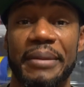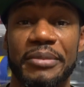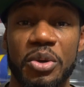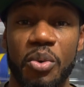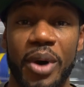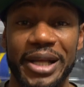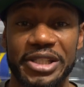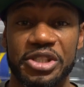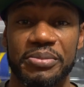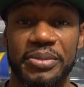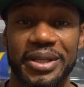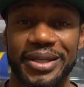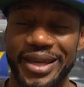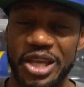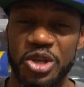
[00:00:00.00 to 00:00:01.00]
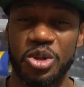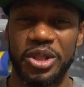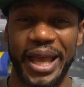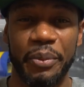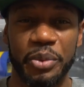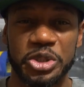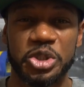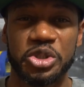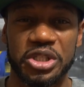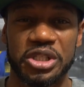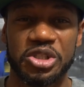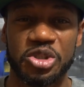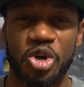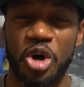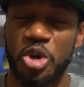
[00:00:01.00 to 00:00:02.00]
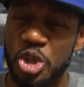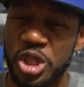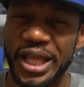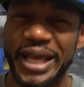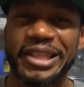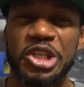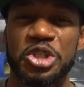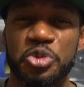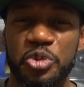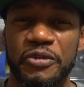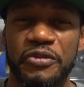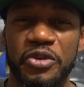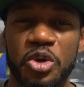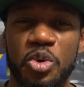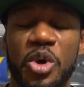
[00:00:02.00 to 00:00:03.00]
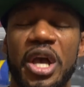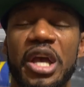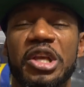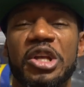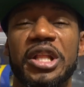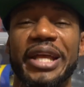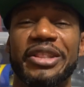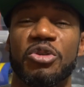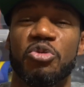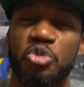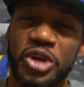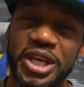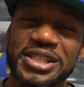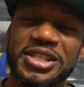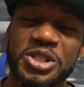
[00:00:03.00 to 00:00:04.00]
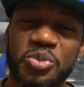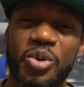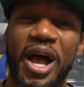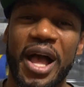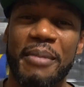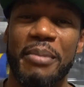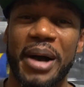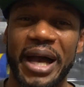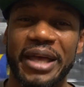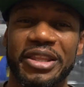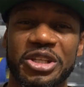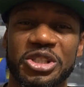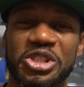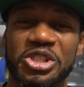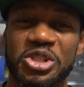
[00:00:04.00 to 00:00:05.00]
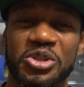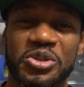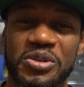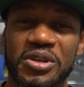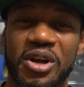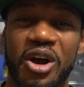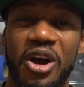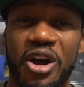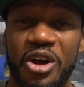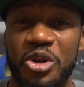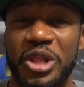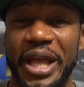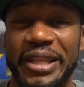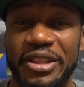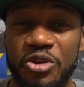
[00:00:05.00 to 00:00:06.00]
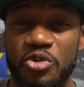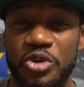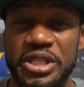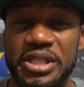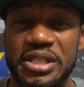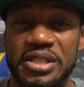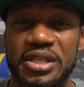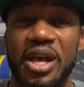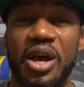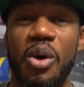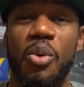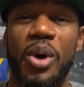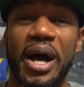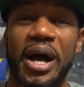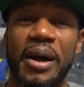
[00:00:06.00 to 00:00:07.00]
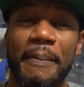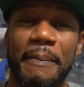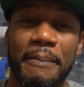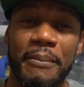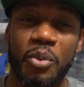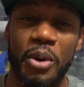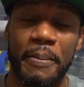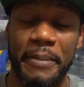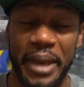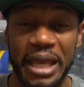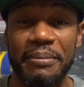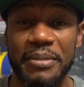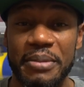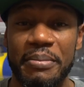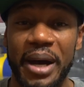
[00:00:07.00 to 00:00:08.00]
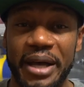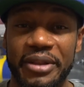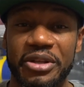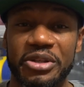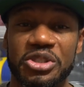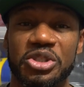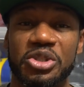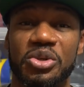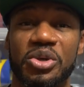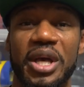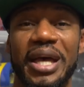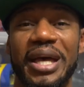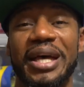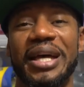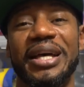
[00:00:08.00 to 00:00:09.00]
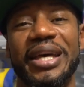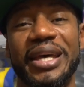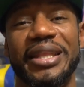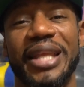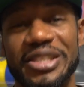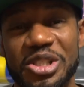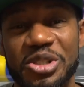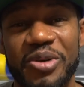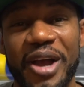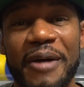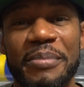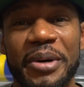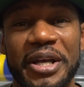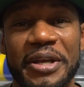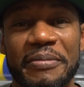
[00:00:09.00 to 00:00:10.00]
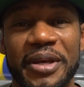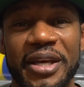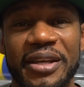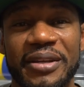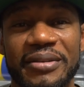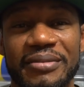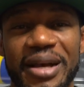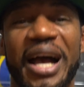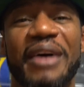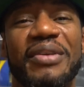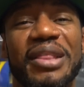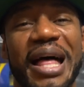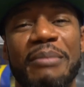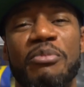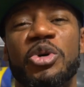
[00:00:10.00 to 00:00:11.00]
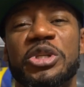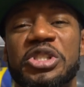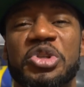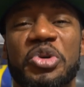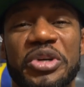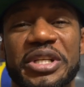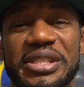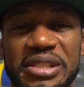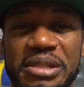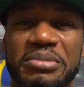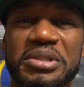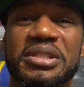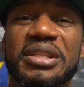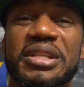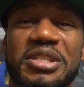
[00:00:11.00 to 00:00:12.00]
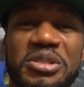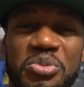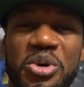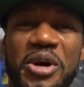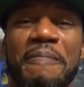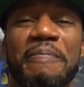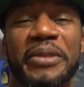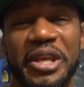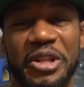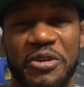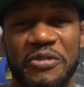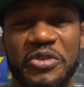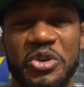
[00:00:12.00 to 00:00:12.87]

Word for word: time you watching me, and you like what you just saw, you like this review, you like the reasons why I buy this shoe, or you like the reasons why, what made me buy this shoe, hit that subscribe button, man. I have a lot more stories similar to this one in the